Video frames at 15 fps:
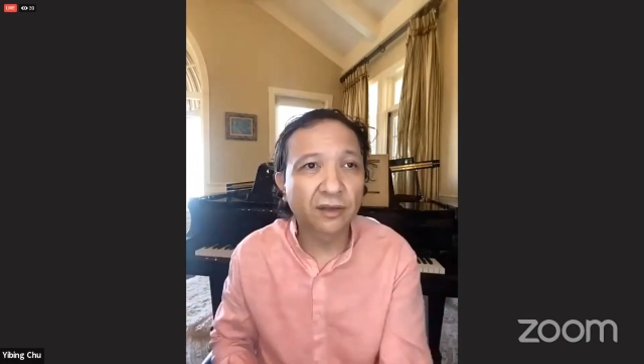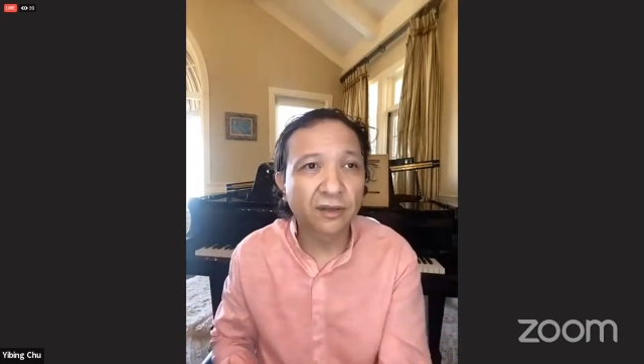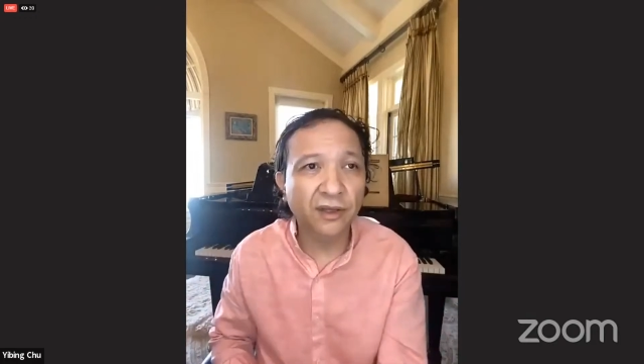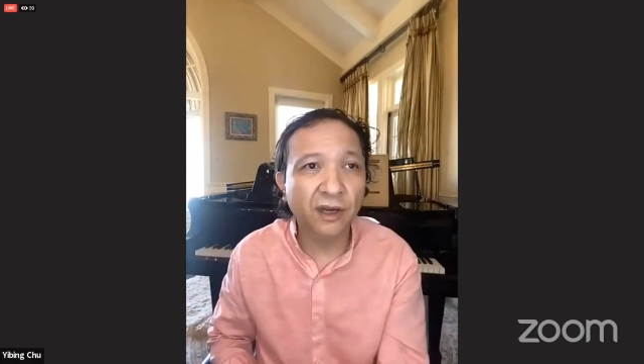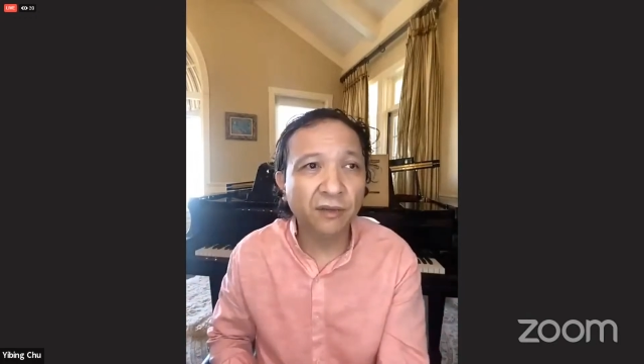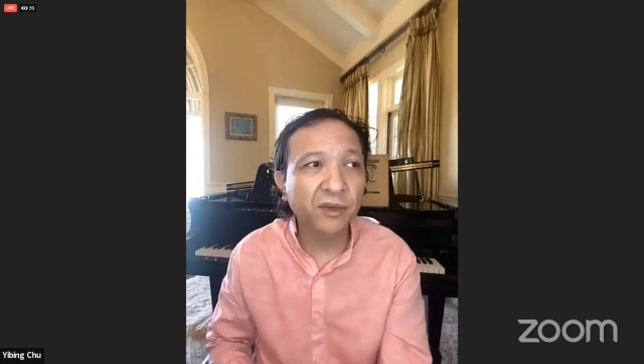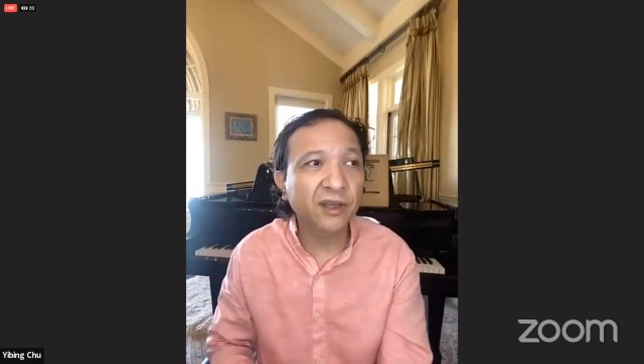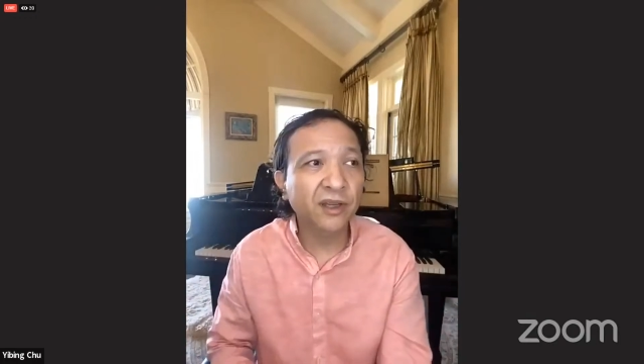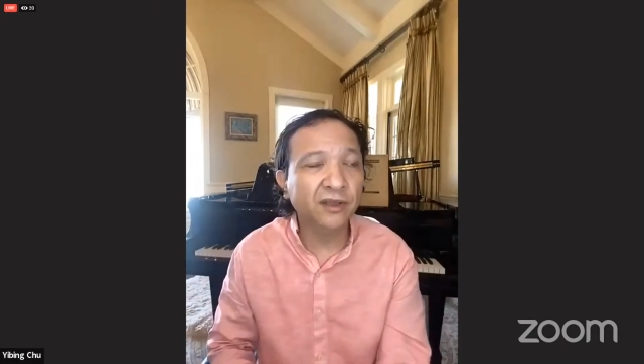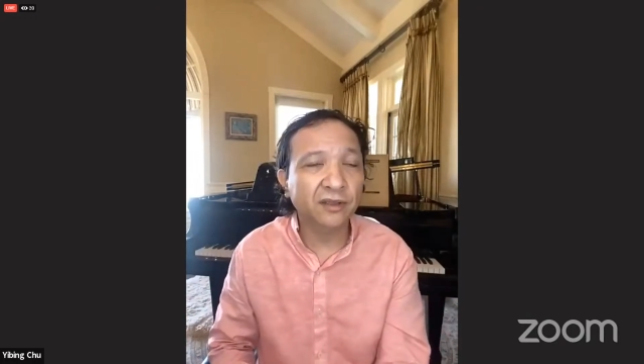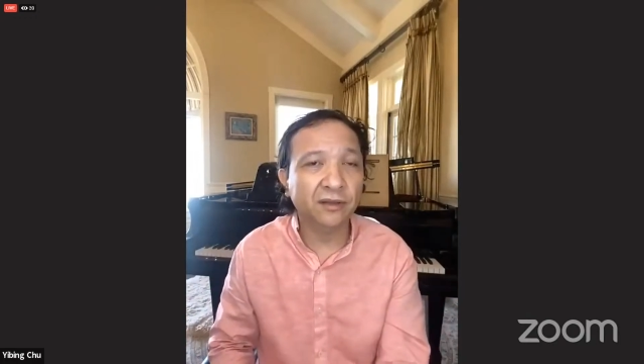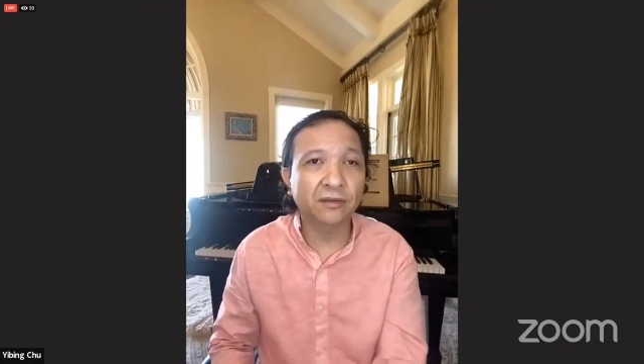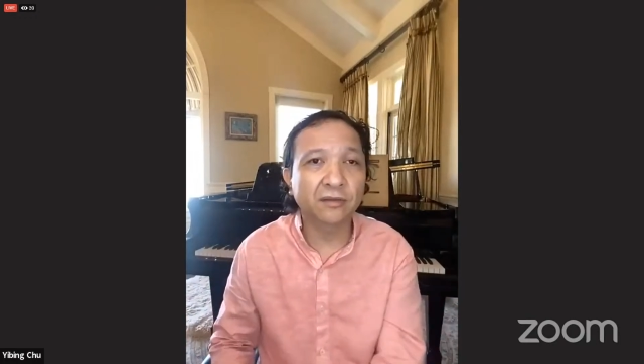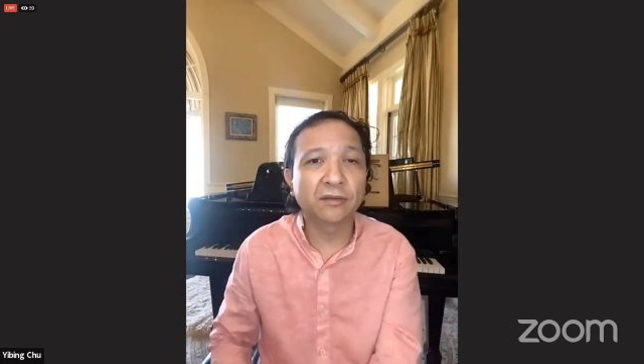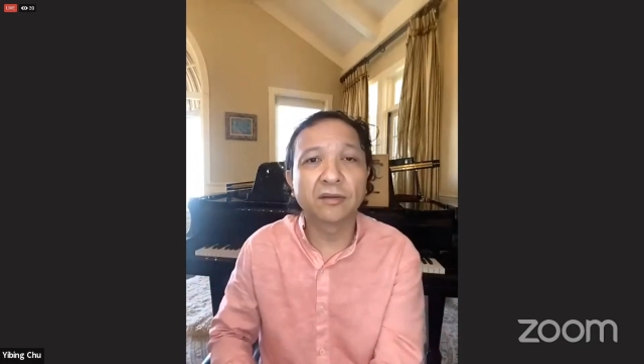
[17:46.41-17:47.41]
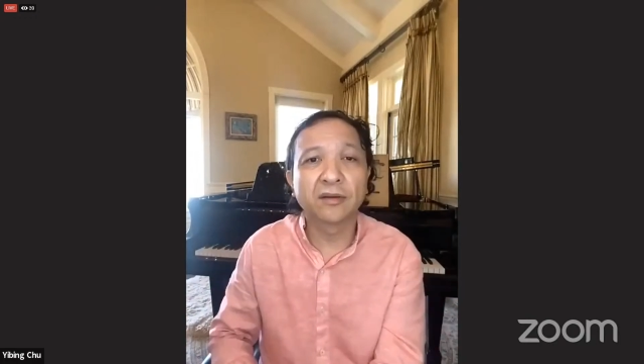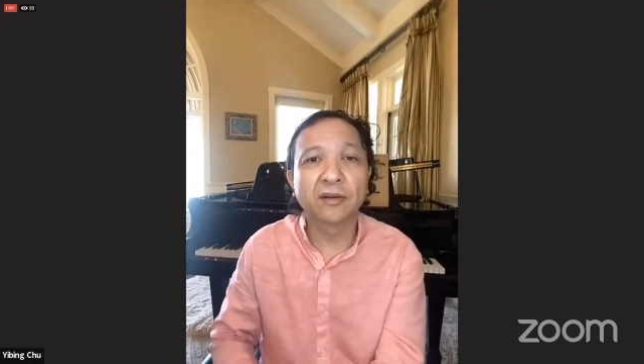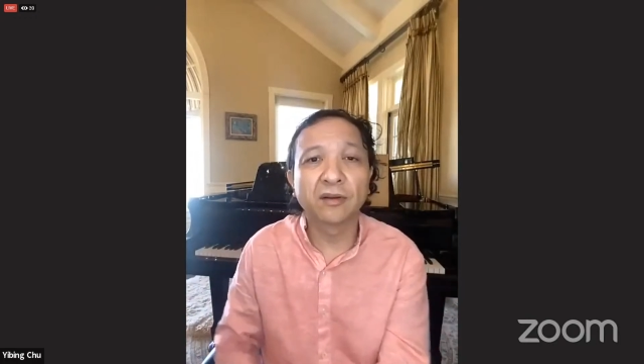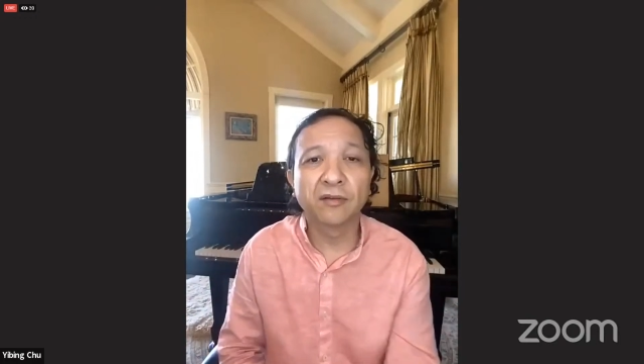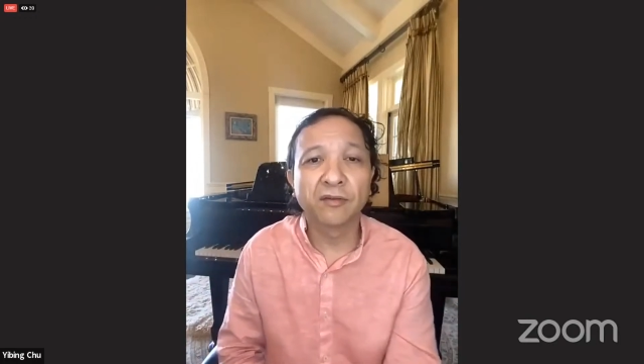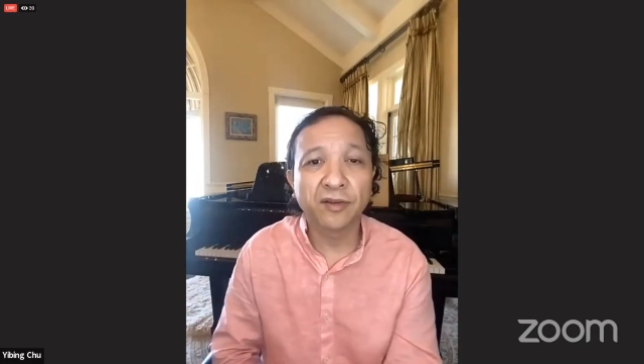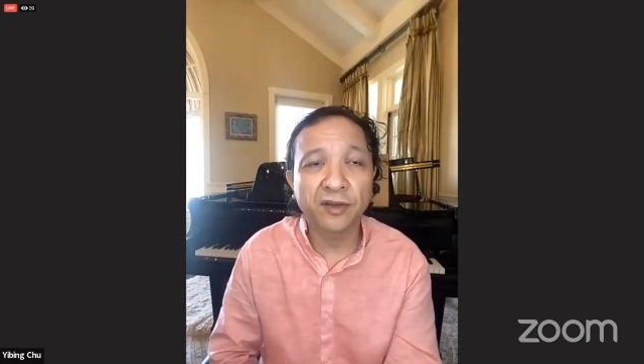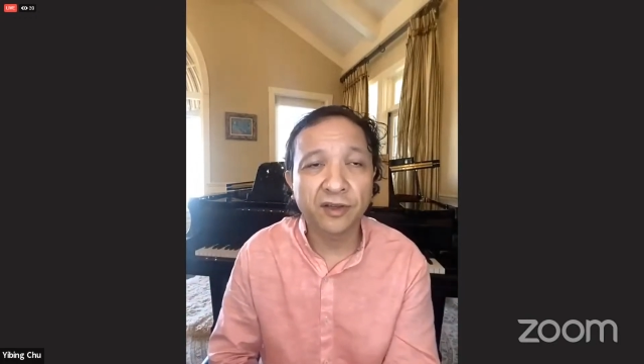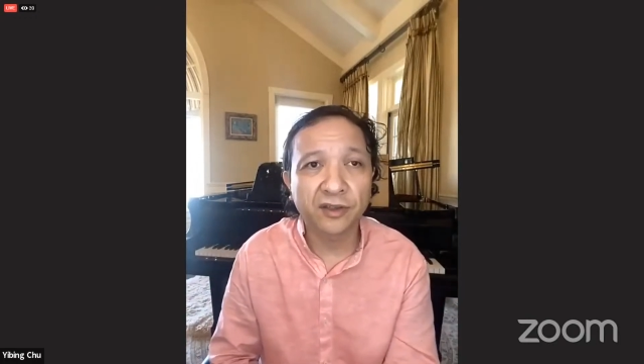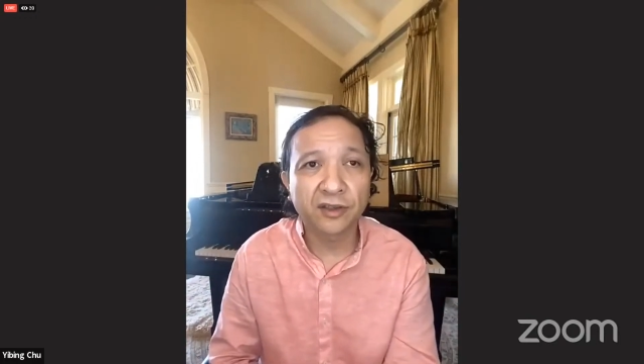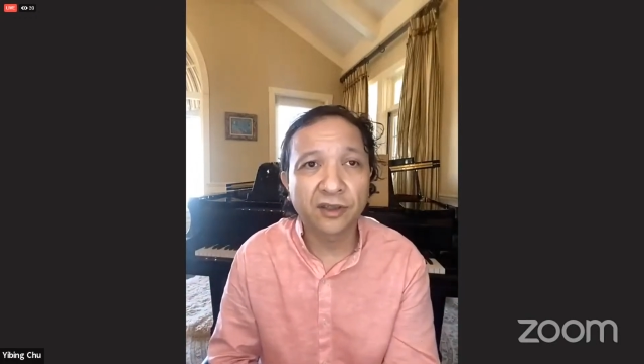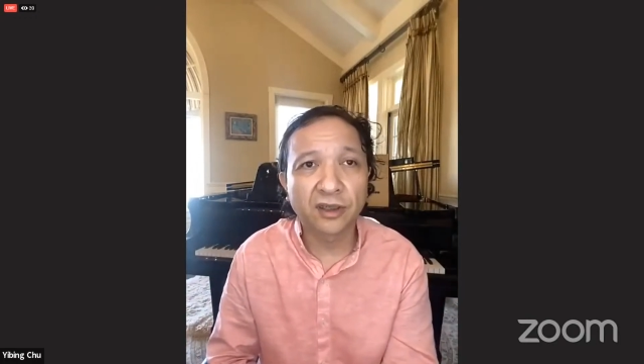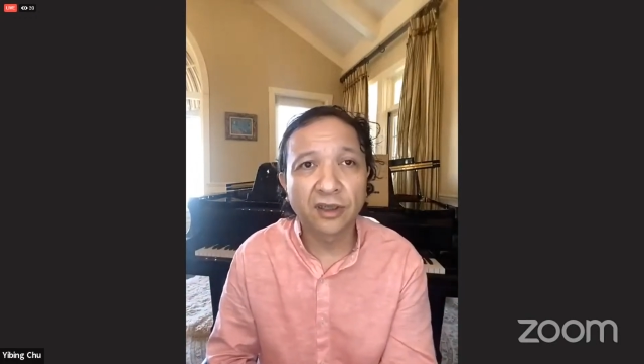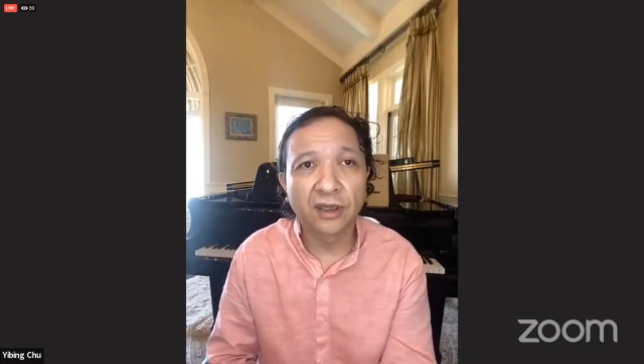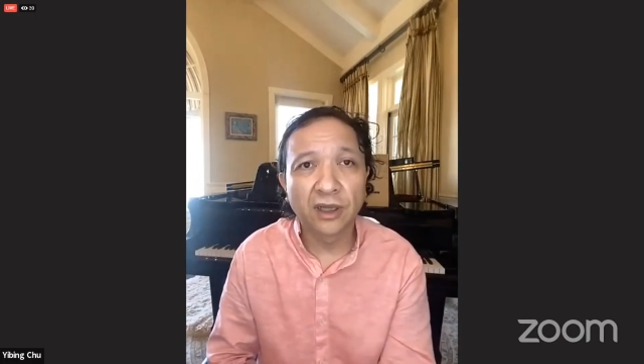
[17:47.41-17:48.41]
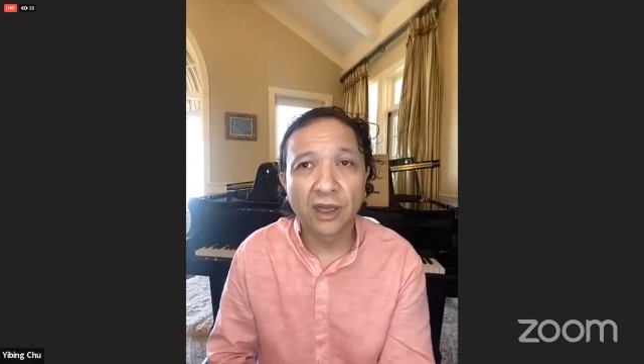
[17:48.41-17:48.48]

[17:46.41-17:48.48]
terminated, finished,